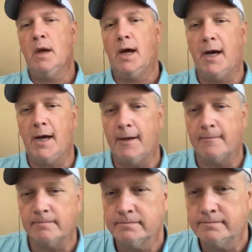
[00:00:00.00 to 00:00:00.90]

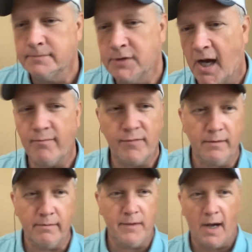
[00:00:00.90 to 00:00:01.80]
um, not,
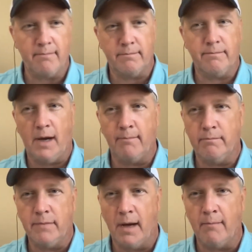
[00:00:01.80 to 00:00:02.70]
not,
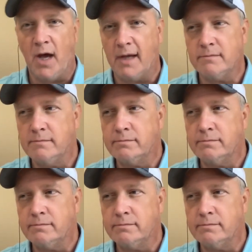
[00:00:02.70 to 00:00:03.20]
I'm, I'm not,